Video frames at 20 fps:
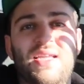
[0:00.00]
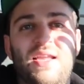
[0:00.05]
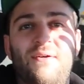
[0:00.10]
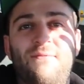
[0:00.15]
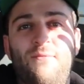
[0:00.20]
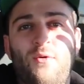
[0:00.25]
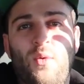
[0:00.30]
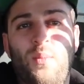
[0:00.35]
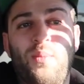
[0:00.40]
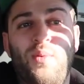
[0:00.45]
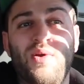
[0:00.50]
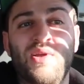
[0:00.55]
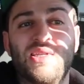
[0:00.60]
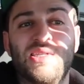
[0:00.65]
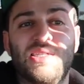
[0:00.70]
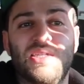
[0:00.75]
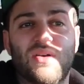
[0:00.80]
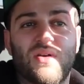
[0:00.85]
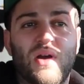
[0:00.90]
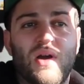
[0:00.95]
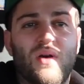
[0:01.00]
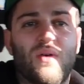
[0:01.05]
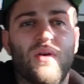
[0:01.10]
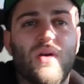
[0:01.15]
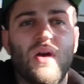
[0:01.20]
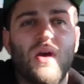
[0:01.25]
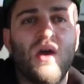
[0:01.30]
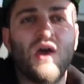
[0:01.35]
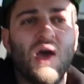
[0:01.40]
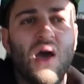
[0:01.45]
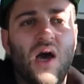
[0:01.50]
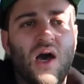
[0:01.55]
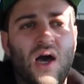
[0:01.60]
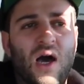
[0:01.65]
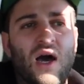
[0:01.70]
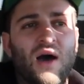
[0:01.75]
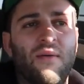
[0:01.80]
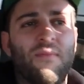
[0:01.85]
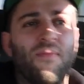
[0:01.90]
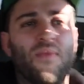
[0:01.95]
I did
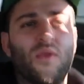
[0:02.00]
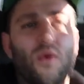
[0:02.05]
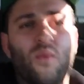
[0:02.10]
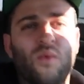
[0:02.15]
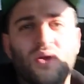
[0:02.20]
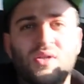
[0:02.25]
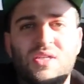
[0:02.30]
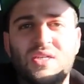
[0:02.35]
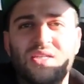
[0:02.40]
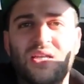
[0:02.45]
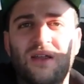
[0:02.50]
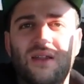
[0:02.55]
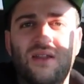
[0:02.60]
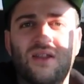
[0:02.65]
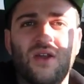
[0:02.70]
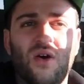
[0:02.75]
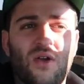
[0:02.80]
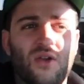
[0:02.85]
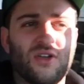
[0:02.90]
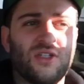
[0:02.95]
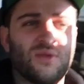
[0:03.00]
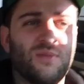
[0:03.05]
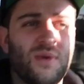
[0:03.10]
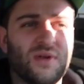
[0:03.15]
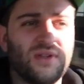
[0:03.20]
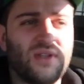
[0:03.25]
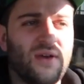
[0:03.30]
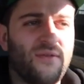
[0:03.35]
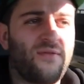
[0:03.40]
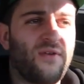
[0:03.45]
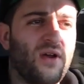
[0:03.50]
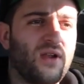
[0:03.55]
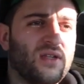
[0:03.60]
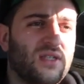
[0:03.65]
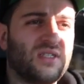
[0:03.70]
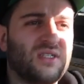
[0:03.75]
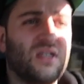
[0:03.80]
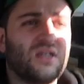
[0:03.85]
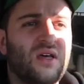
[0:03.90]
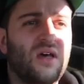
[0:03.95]
4.0, which is a noticeable
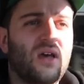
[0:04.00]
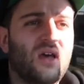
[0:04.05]
difference.